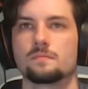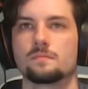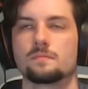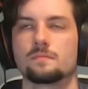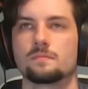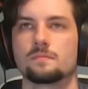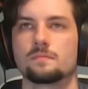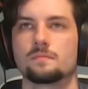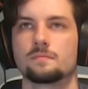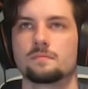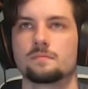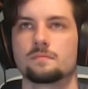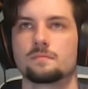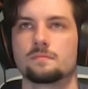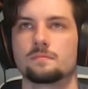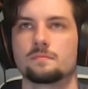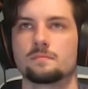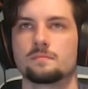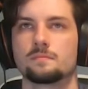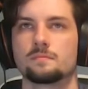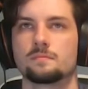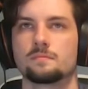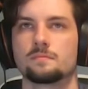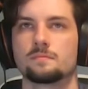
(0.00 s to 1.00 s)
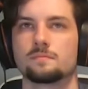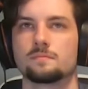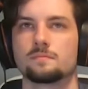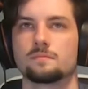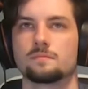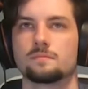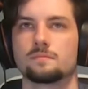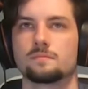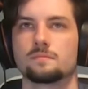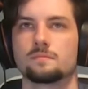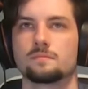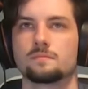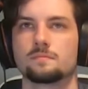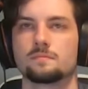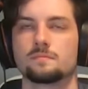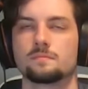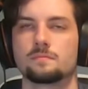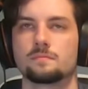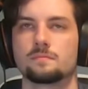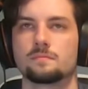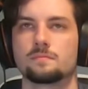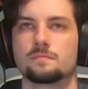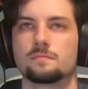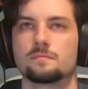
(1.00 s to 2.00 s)

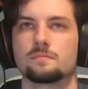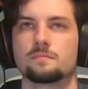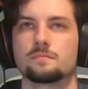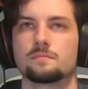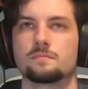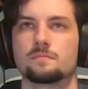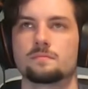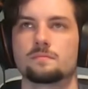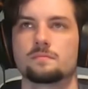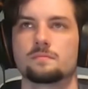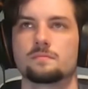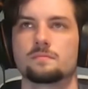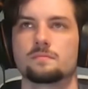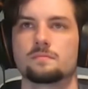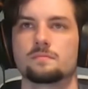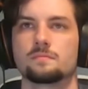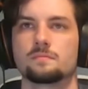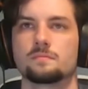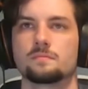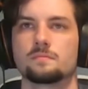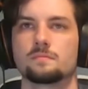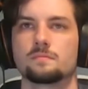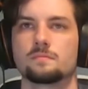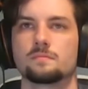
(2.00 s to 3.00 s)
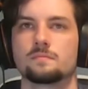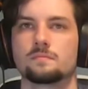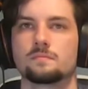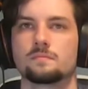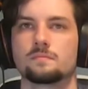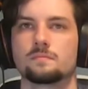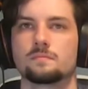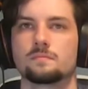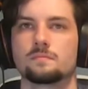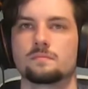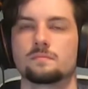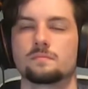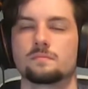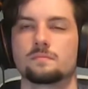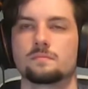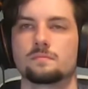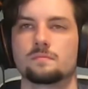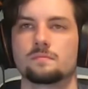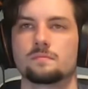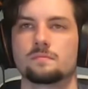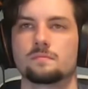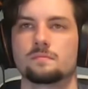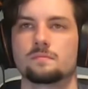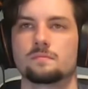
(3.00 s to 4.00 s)

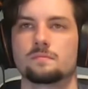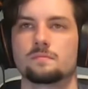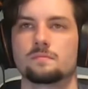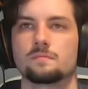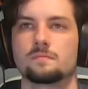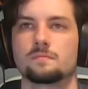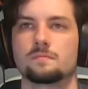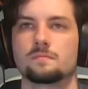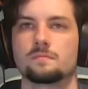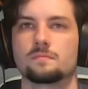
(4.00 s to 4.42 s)
No words are spoken by the person on screen.